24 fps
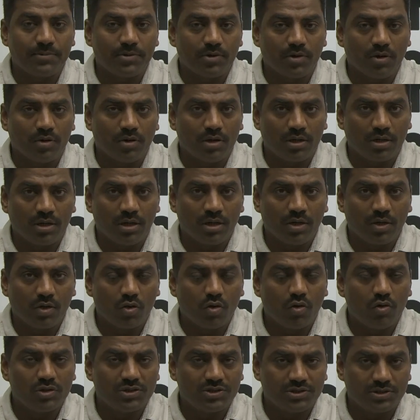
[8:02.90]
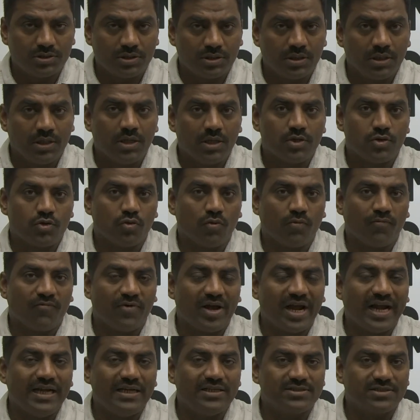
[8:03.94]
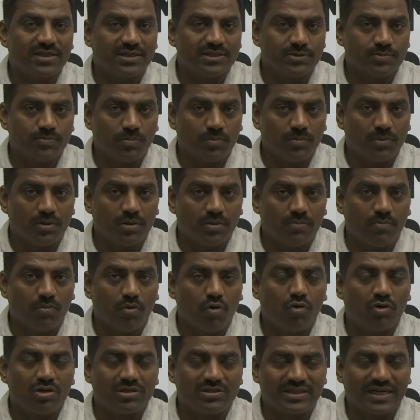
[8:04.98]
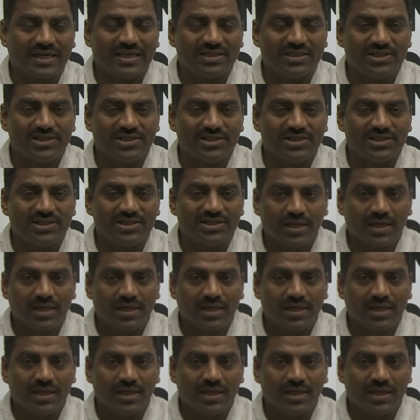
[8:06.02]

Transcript: to our course to find such more strategies,